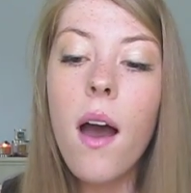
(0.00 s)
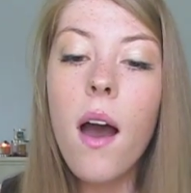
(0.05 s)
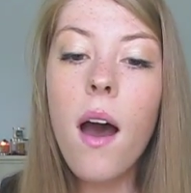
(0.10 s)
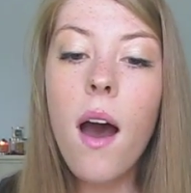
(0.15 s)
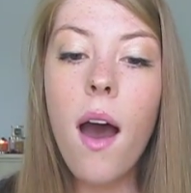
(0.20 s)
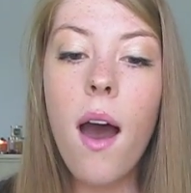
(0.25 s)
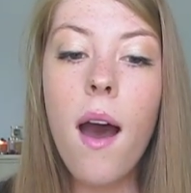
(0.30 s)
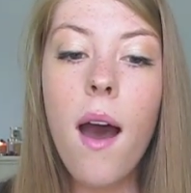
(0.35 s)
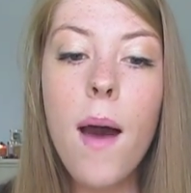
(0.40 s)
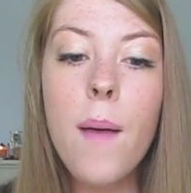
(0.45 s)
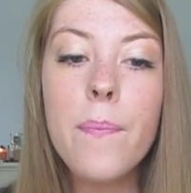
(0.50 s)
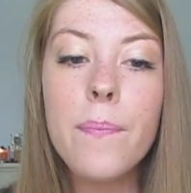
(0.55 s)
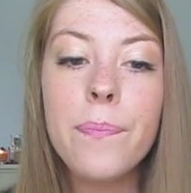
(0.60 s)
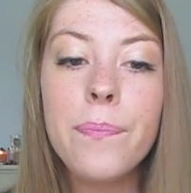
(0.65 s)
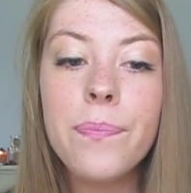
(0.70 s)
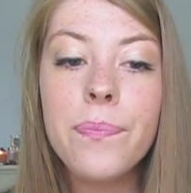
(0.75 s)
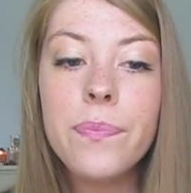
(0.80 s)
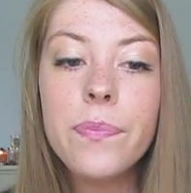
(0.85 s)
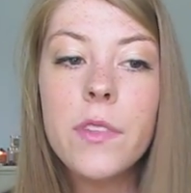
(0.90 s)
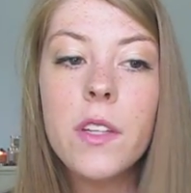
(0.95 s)

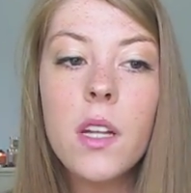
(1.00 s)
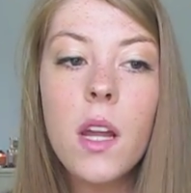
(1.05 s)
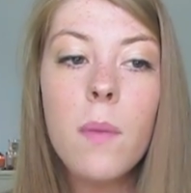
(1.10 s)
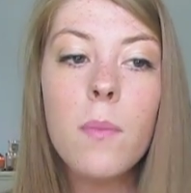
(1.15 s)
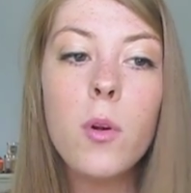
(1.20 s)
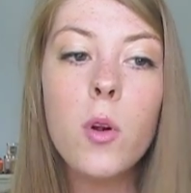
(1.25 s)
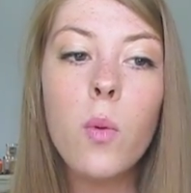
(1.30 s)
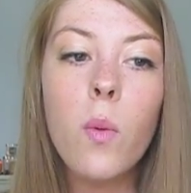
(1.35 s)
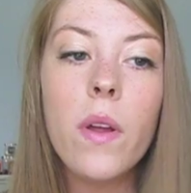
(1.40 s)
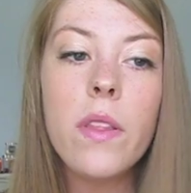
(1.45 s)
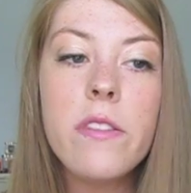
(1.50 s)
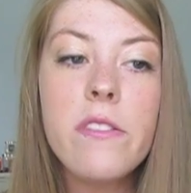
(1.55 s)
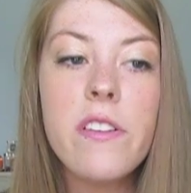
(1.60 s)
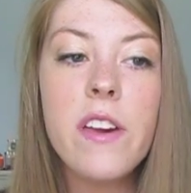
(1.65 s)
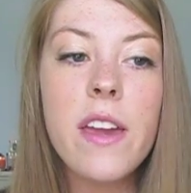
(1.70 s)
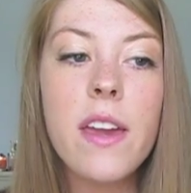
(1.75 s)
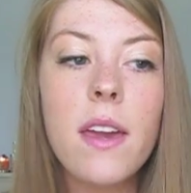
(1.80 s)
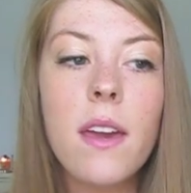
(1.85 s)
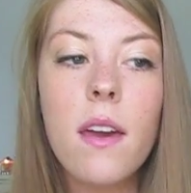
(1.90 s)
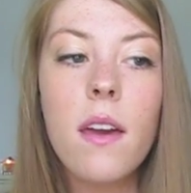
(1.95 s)
The number one
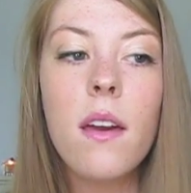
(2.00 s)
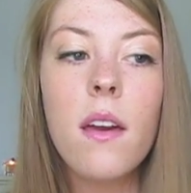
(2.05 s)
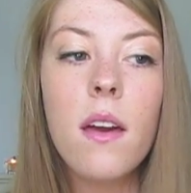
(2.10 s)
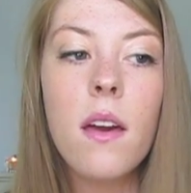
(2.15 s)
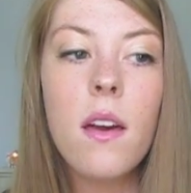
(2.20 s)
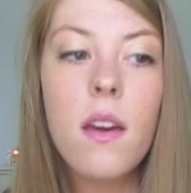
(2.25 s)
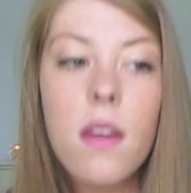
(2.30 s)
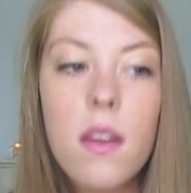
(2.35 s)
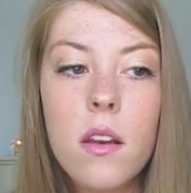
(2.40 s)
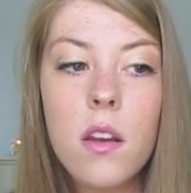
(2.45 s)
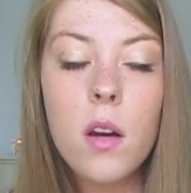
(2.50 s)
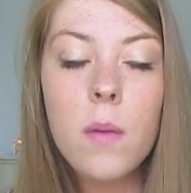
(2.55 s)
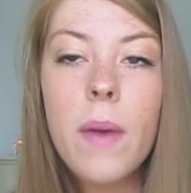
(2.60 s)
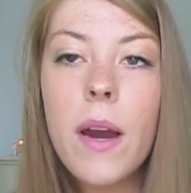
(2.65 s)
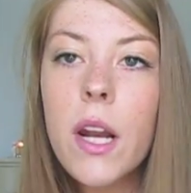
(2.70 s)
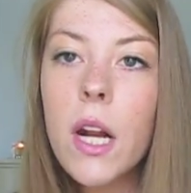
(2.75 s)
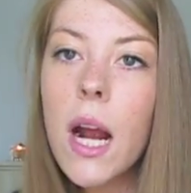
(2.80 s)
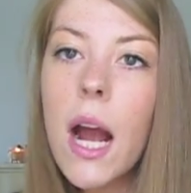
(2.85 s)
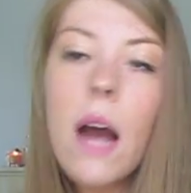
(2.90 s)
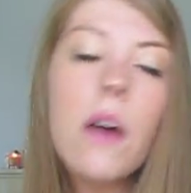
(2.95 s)
thing, no
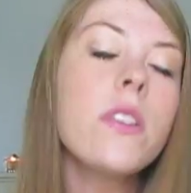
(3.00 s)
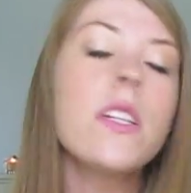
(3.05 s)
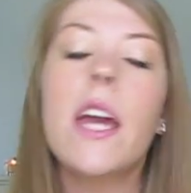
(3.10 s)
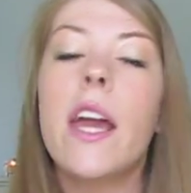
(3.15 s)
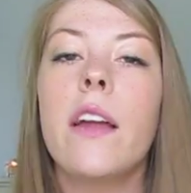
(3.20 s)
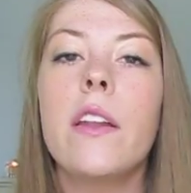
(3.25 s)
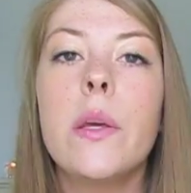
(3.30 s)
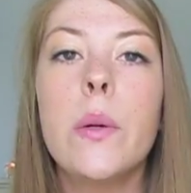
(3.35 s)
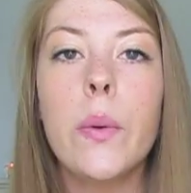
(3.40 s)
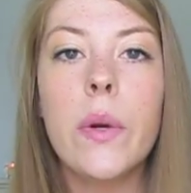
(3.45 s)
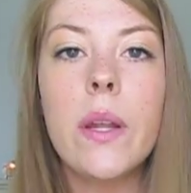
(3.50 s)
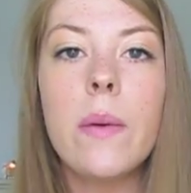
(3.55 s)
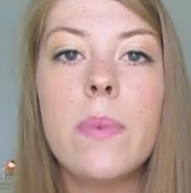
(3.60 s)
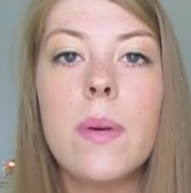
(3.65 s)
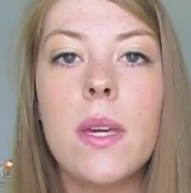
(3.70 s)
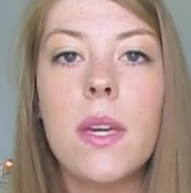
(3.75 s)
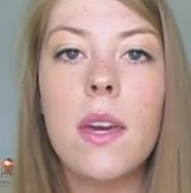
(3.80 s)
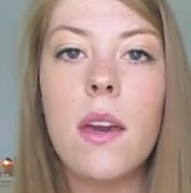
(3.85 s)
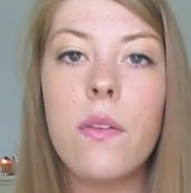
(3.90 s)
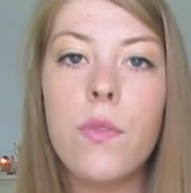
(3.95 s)
matter how tan you want to
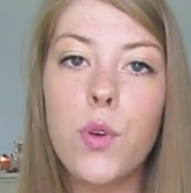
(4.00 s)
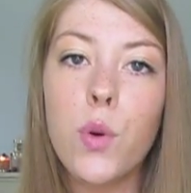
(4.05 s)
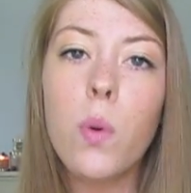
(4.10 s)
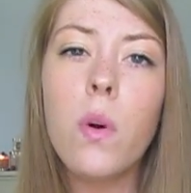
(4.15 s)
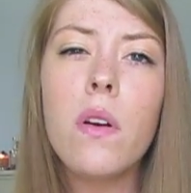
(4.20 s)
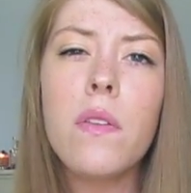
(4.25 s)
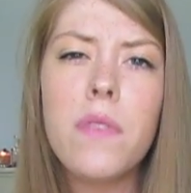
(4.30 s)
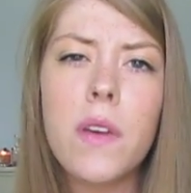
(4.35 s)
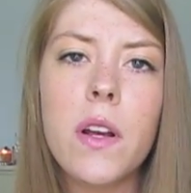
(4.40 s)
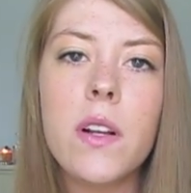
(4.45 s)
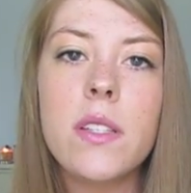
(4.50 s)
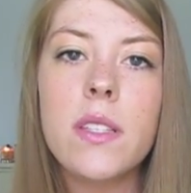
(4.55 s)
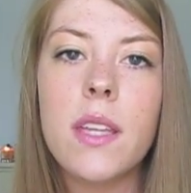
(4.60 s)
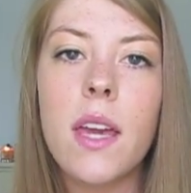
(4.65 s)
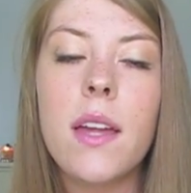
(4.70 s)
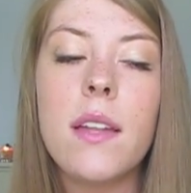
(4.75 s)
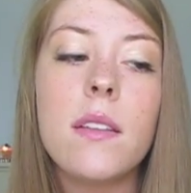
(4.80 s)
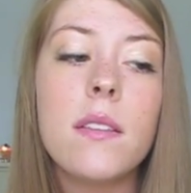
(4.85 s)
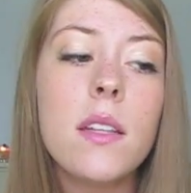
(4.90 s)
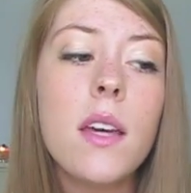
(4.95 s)
be, if you are
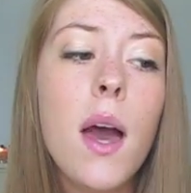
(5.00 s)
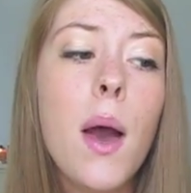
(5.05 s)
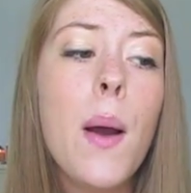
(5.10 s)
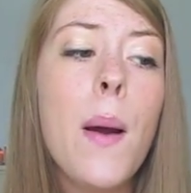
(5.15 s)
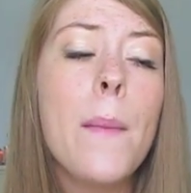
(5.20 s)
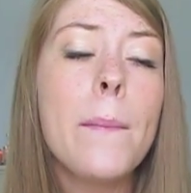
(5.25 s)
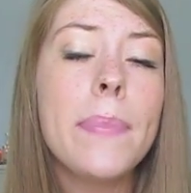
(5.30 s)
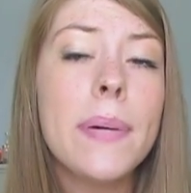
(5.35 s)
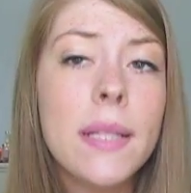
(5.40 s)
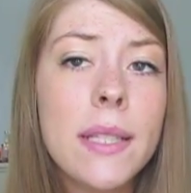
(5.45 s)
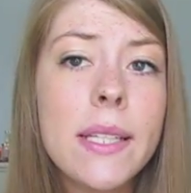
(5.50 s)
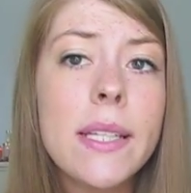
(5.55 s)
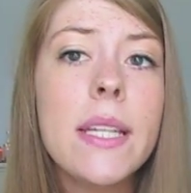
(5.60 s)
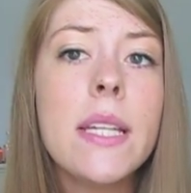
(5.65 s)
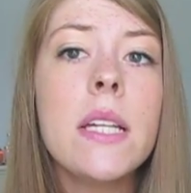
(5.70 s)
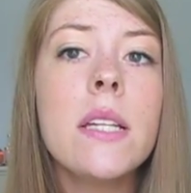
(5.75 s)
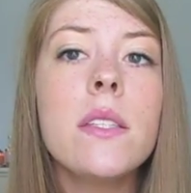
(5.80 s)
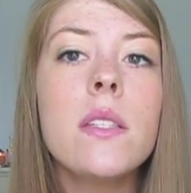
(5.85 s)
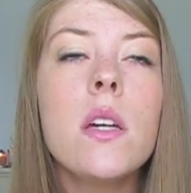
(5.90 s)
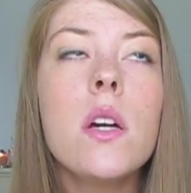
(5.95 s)
fair-skinned,
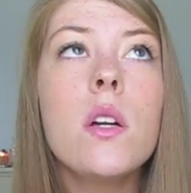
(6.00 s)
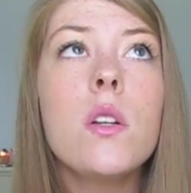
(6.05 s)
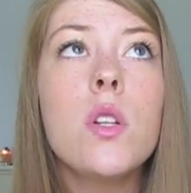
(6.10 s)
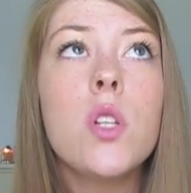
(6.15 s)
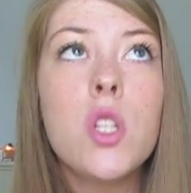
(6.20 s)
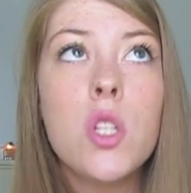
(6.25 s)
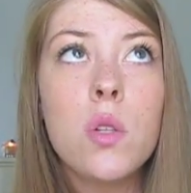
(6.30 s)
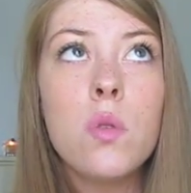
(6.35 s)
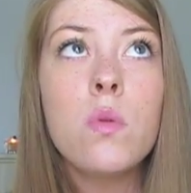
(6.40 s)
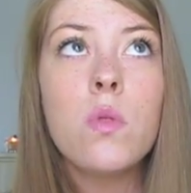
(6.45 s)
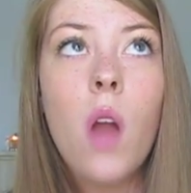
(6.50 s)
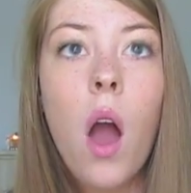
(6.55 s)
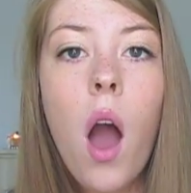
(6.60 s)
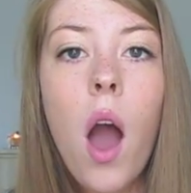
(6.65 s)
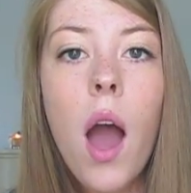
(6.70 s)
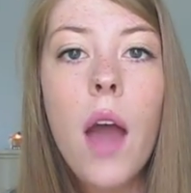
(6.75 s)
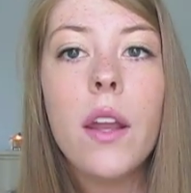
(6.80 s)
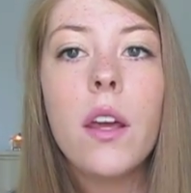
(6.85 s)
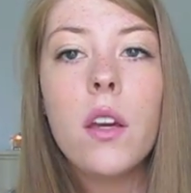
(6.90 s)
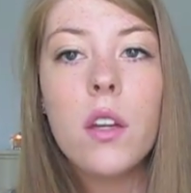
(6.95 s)
please do
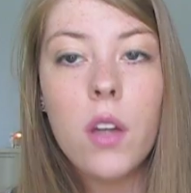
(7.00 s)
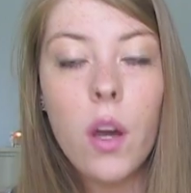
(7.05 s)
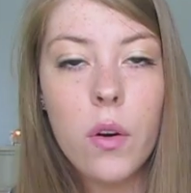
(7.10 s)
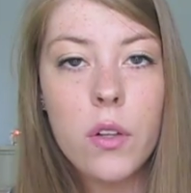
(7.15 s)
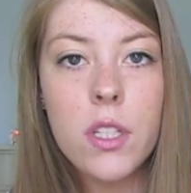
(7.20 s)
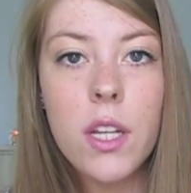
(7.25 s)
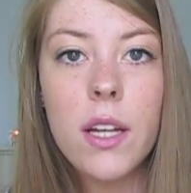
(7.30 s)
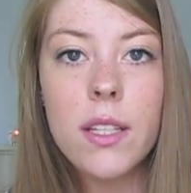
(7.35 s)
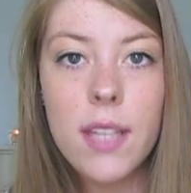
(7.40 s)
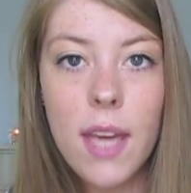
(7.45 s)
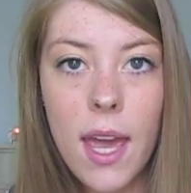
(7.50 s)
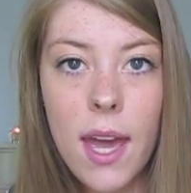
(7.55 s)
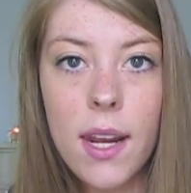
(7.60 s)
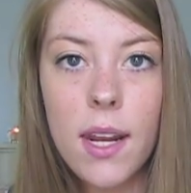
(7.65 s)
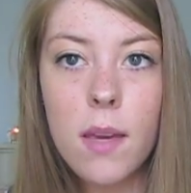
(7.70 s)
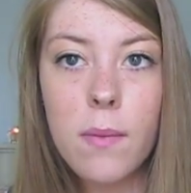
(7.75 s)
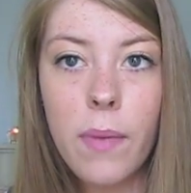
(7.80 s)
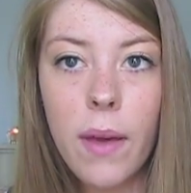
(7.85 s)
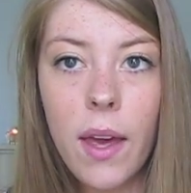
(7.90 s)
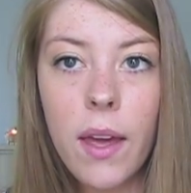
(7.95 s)
not go to a
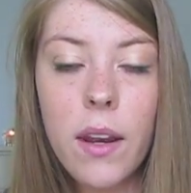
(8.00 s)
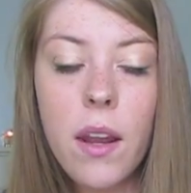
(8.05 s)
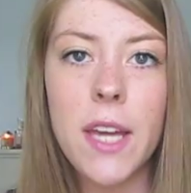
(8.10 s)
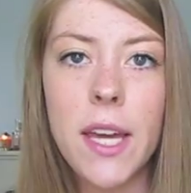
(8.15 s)
tanning bed.